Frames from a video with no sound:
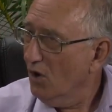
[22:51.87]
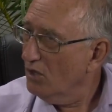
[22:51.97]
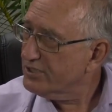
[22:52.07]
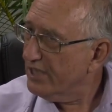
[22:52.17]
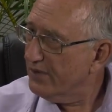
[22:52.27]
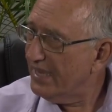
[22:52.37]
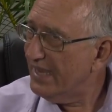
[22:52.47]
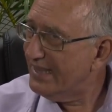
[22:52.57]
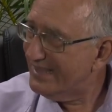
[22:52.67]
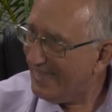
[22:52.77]
Also,
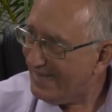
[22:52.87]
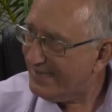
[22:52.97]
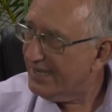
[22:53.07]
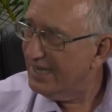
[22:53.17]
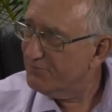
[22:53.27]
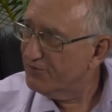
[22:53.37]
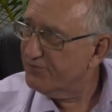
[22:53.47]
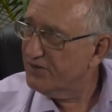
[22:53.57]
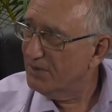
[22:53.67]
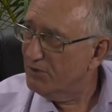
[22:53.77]
in that time
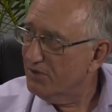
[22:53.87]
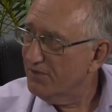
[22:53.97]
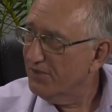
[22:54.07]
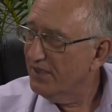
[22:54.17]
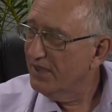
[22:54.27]
of trouble,